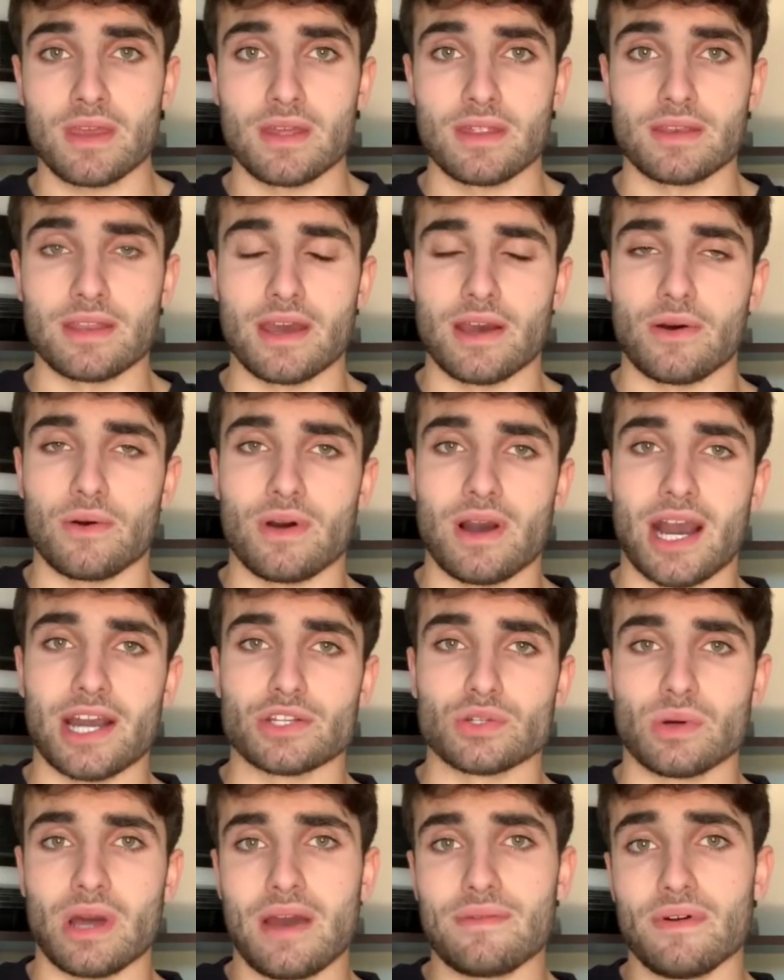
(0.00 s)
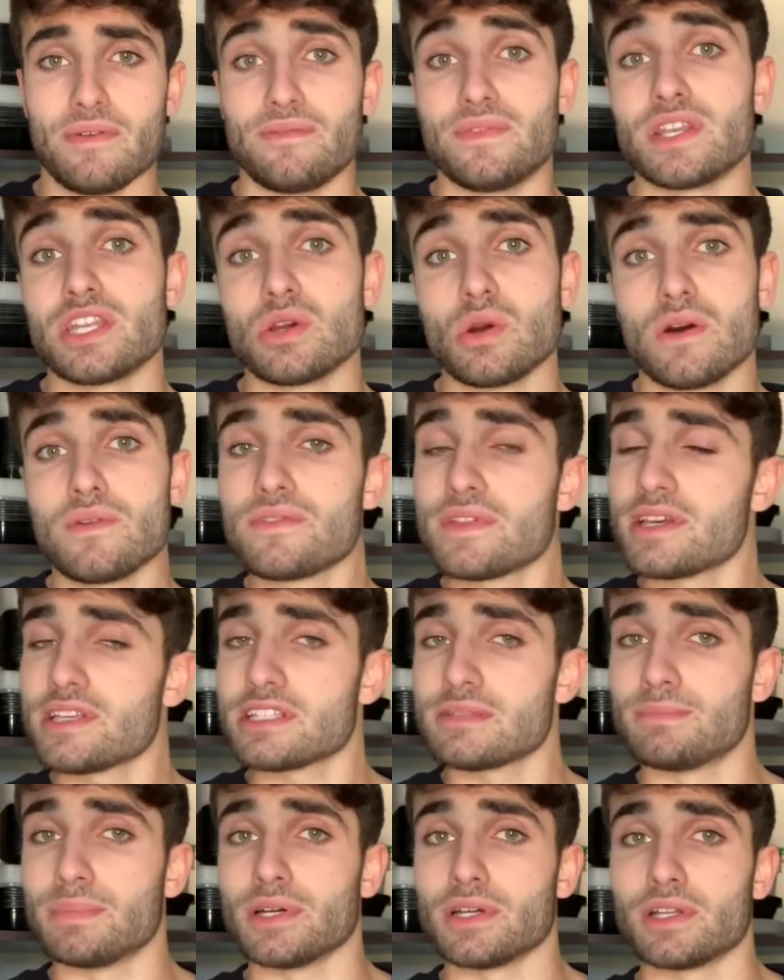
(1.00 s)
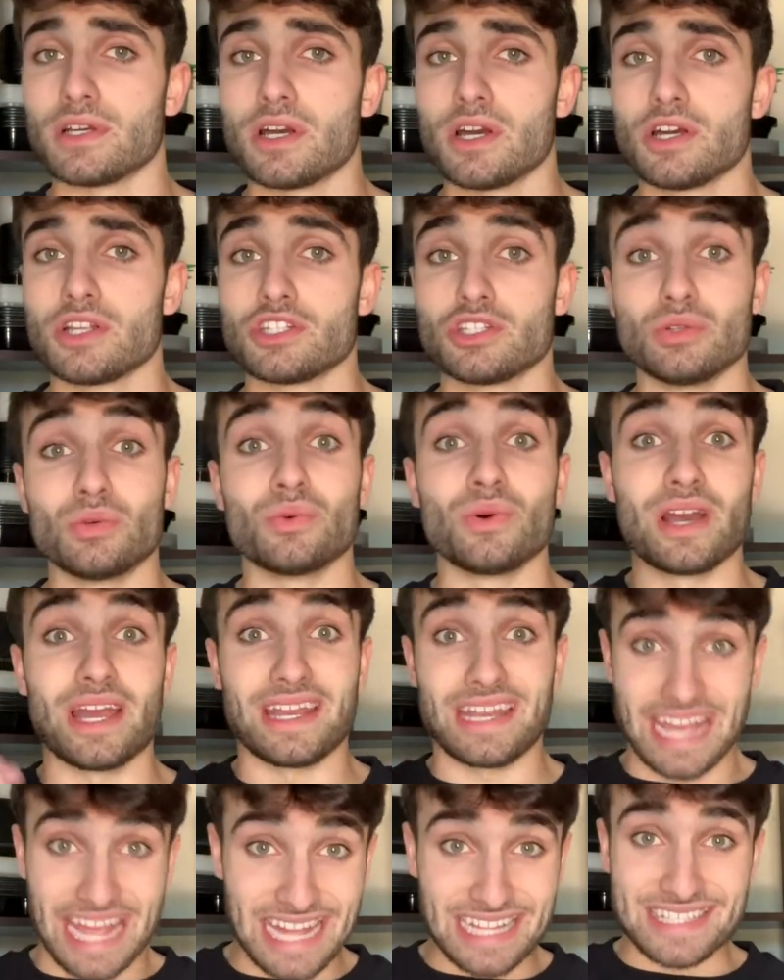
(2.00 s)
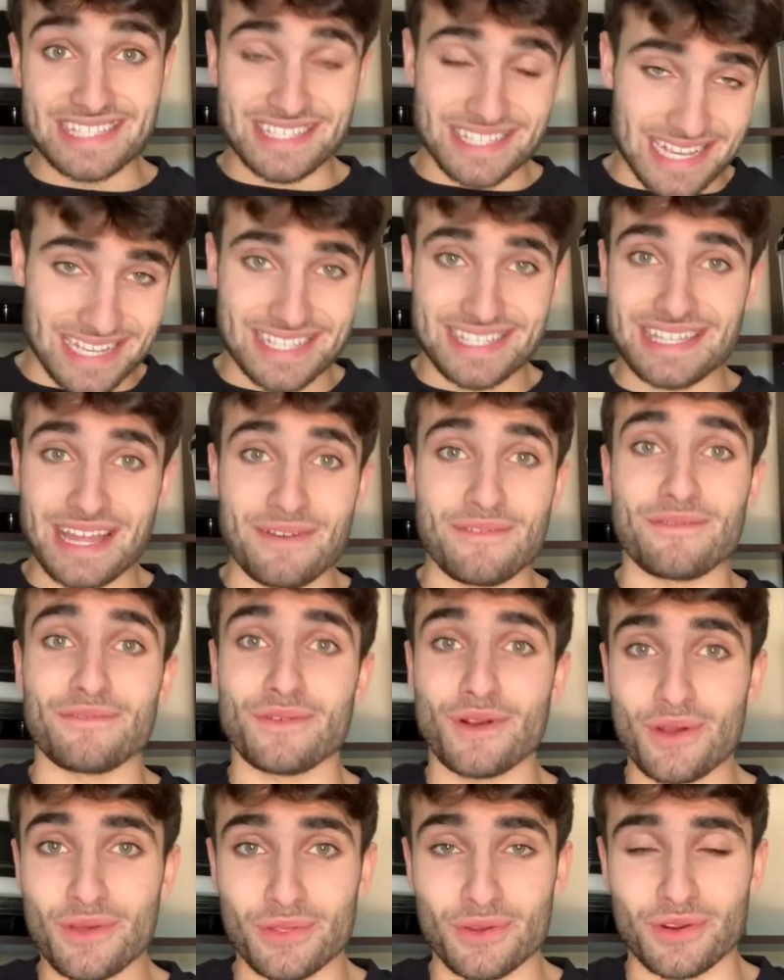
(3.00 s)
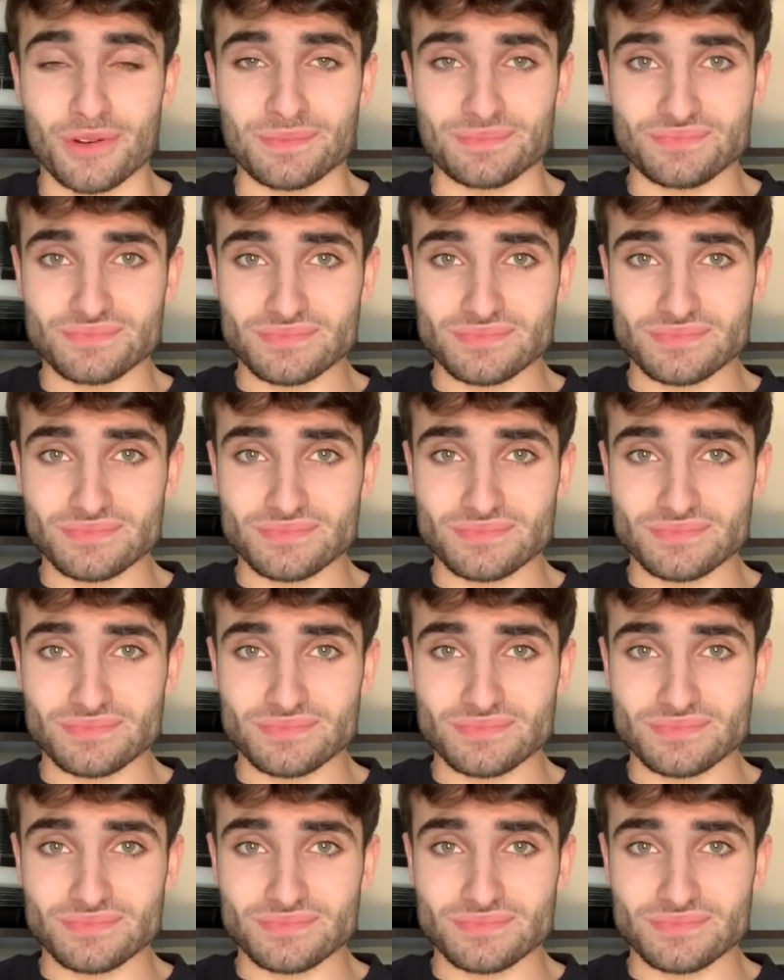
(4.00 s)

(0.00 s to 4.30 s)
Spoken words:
Now, I don't have a video of this, but to enhance this a step further,